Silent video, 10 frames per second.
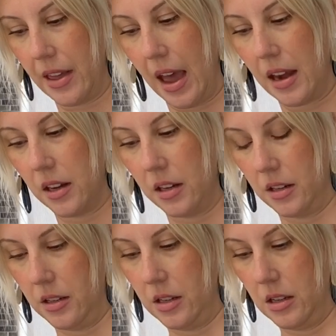that
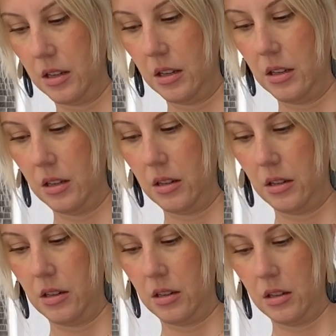
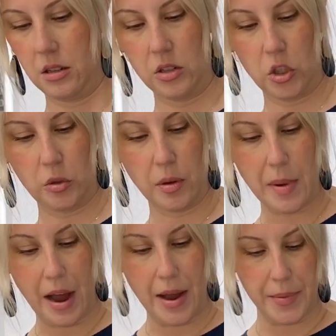into a
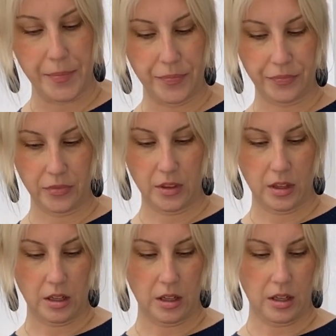pot.
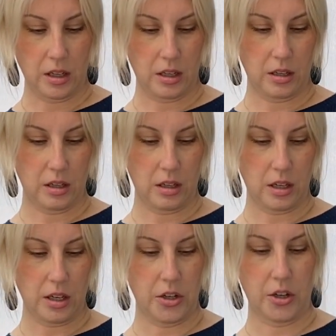
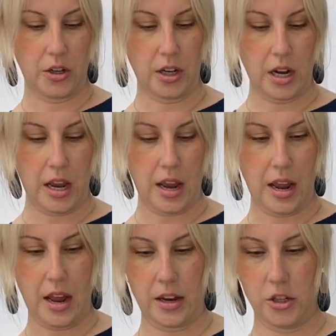And you're gonna
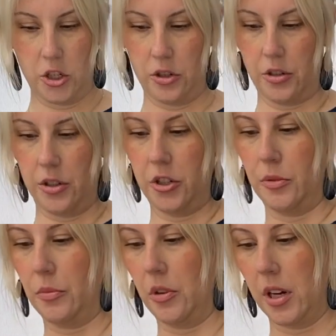add your
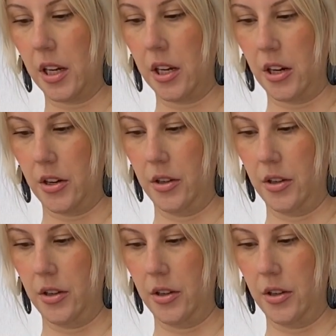turmeric here.